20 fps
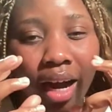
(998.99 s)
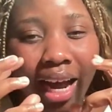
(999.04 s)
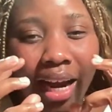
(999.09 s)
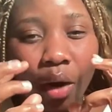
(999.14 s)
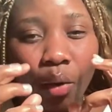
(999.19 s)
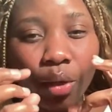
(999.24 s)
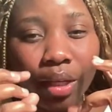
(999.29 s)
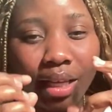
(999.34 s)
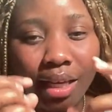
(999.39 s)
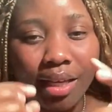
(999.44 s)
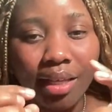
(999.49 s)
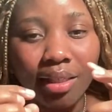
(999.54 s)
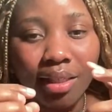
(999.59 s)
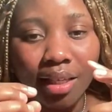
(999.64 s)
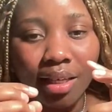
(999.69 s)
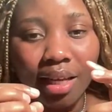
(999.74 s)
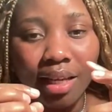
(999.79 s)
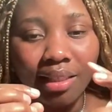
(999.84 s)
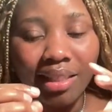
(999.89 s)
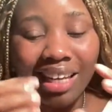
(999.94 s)

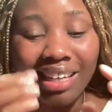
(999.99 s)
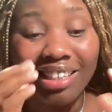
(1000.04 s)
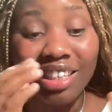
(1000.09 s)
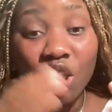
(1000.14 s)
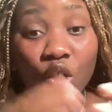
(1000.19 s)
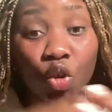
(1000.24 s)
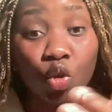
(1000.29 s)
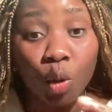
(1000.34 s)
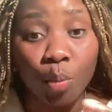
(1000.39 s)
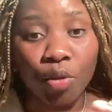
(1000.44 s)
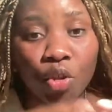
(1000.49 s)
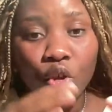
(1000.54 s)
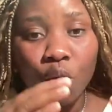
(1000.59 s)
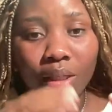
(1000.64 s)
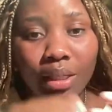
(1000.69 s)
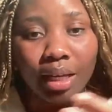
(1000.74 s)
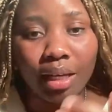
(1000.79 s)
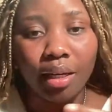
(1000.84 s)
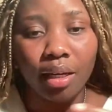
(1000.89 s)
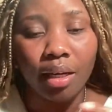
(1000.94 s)
uneasiness that disrupts
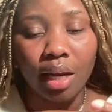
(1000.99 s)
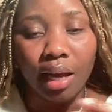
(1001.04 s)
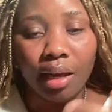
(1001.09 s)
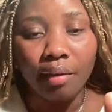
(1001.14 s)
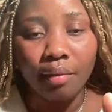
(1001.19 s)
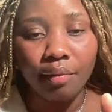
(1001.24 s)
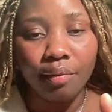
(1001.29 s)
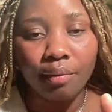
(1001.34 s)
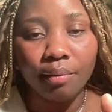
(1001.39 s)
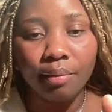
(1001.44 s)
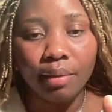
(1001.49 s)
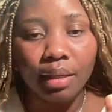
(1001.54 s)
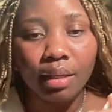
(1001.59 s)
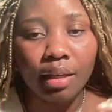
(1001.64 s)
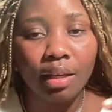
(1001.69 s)
your daily life.